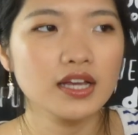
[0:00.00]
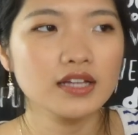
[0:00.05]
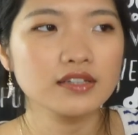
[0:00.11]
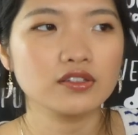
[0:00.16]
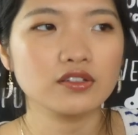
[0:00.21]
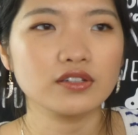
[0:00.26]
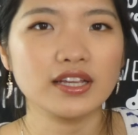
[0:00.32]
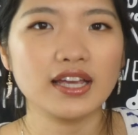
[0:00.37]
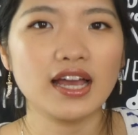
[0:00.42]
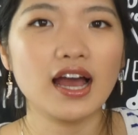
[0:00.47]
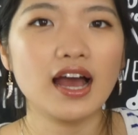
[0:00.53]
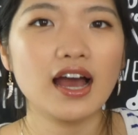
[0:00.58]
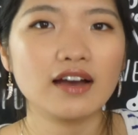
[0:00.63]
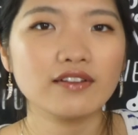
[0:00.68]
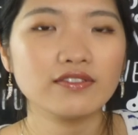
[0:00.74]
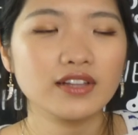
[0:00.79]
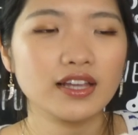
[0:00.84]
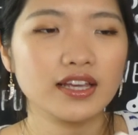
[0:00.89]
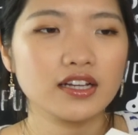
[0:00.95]
So they
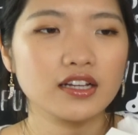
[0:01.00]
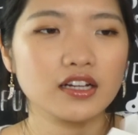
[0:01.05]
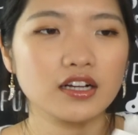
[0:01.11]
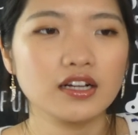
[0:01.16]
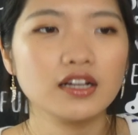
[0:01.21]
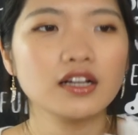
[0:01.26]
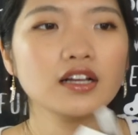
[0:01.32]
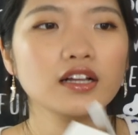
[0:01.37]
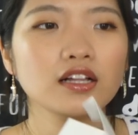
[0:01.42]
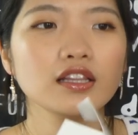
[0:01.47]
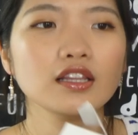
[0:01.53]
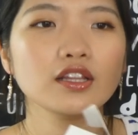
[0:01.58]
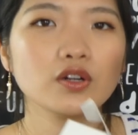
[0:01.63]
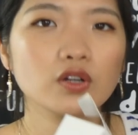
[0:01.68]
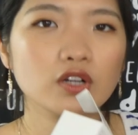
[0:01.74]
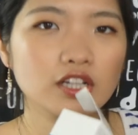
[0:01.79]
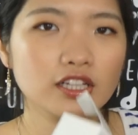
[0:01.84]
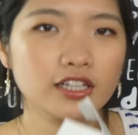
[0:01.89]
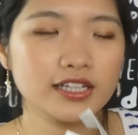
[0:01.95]
have like a
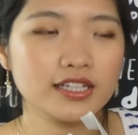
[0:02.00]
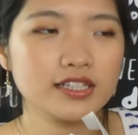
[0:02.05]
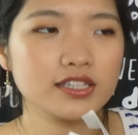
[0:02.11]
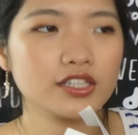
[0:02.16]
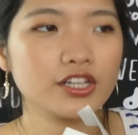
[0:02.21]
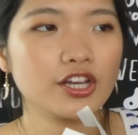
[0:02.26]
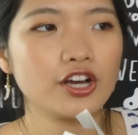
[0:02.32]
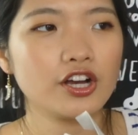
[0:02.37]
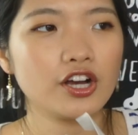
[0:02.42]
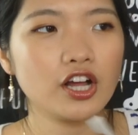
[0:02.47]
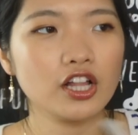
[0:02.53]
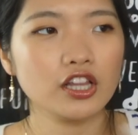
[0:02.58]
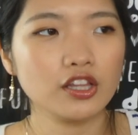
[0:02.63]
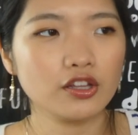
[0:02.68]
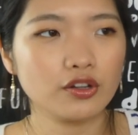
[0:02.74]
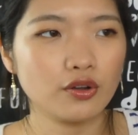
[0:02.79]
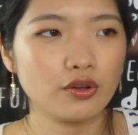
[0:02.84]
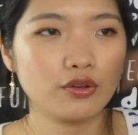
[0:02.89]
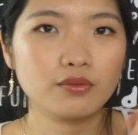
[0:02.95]
little cleanser, a
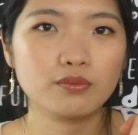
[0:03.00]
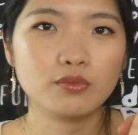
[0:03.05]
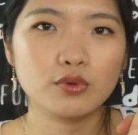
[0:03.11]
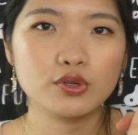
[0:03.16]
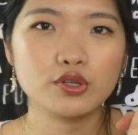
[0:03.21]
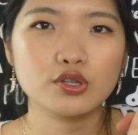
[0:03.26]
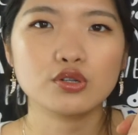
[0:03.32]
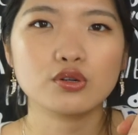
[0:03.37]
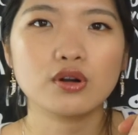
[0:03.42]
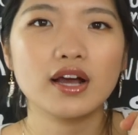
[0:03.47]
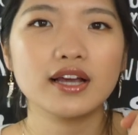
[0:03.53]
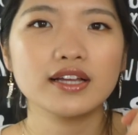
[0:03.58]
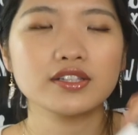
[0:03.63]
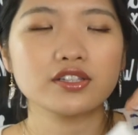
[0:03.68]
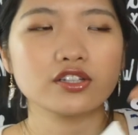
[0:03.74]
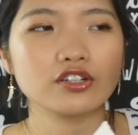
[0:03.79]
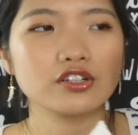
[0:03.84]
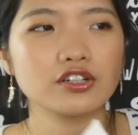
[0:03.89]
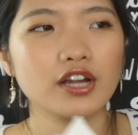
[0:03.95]
little
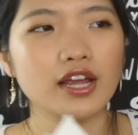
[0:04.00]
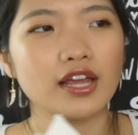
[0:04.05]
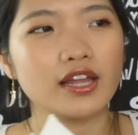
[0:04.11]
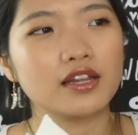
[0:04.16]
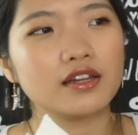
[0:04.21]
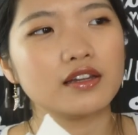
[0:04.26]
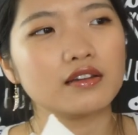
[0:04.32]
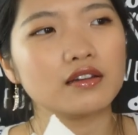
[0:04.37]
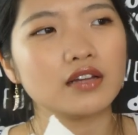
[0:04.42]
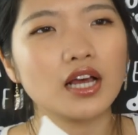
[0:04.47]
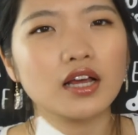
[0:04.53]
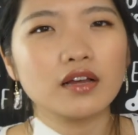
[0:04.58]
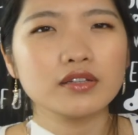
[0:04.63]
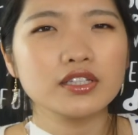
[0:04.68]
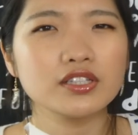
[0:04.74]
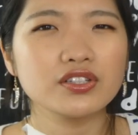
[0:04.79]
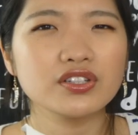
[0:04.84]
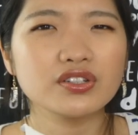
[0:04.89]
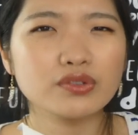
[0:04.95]
moisturizer and
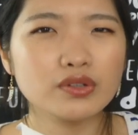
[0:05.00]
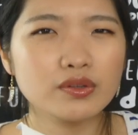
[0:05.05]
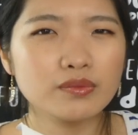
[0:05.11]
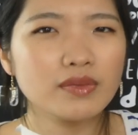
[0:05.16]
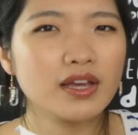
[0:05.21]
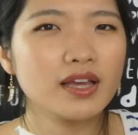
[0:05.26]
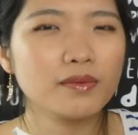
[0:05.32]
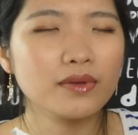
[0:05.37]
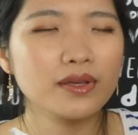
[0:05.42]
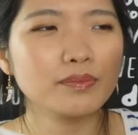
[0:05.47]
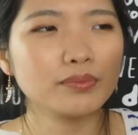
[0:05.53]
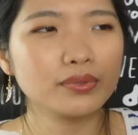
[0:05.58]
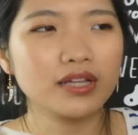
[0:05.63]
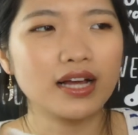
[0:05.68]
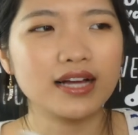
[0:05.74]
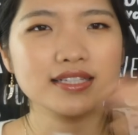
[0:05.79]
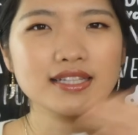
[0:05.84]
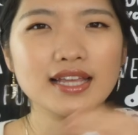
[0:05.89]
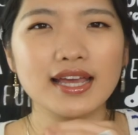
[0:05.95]
serum maybe,
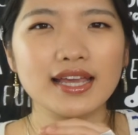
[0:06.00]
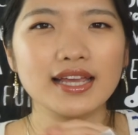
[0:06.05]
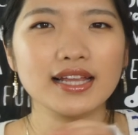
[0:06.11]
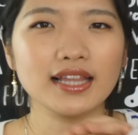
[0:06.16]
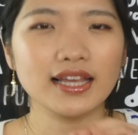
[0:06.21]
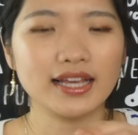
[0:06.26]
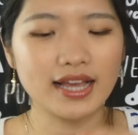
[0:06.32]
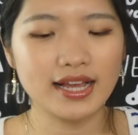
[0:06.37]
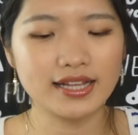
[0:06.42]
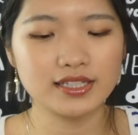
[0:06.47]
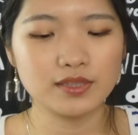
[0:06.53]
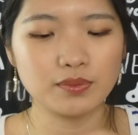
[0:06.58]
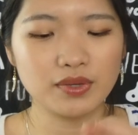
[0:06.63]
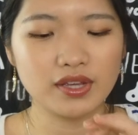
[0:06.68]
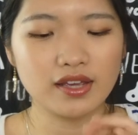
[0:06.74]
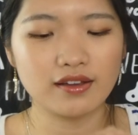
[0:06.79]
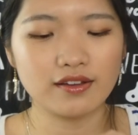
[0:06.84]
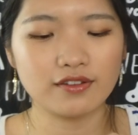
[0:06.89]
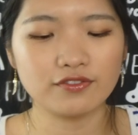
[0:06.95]
plus a like
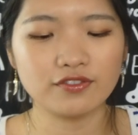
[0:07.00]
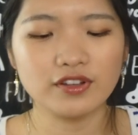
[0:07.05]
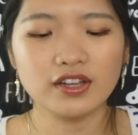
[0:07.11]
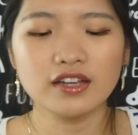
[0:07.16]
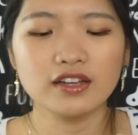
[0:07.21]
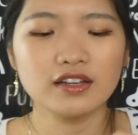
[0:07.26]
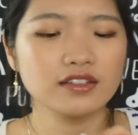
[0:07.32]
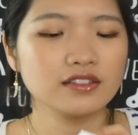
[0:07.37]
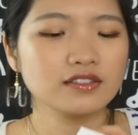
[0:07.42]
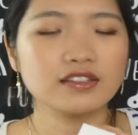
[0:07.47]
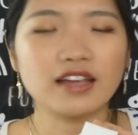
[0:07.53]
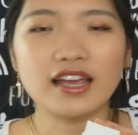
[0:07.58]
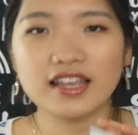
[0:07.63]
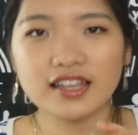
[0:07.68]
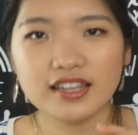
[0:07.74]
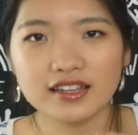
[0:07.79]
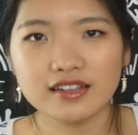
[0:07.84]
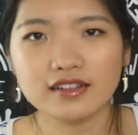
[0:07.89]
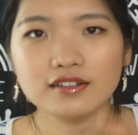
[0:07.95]
SPF
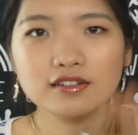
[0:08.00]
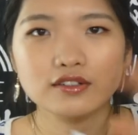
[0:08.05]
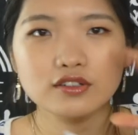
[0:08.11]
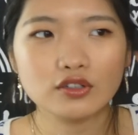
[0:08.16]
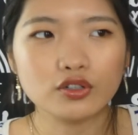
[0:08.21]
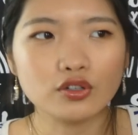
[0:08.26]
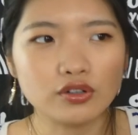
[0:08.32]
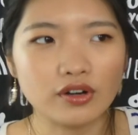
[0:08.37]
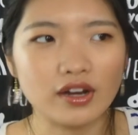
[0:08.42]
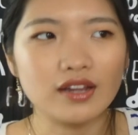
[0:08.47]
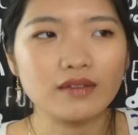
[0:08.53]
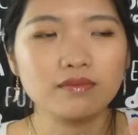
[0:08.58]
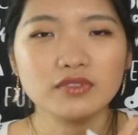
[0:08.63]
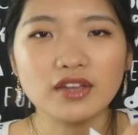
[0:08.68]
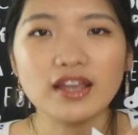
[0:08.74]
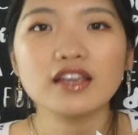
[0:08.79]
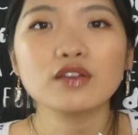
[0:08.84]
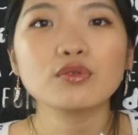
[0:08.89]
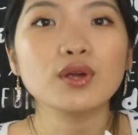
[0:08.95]
day cream
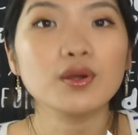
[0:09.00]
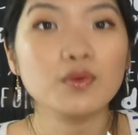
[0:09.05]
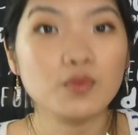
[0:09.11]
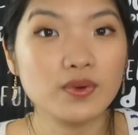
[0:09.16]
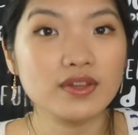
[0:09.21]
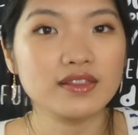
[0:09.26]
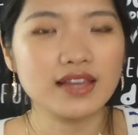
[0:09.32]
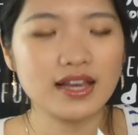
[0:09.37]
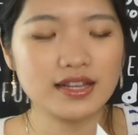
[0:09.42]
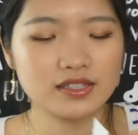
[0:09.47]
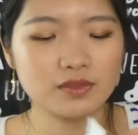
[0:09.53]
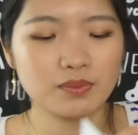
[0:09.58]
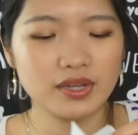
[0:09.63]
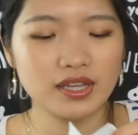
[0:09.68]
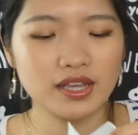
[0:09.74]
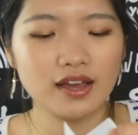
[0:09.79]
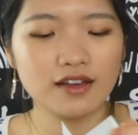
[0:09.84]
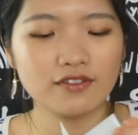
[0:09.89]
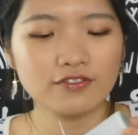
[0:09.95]
with
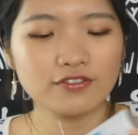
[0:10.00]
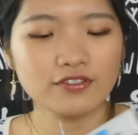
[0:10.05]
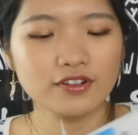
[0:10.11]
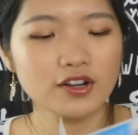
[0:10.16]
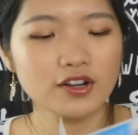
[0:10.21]
SPF.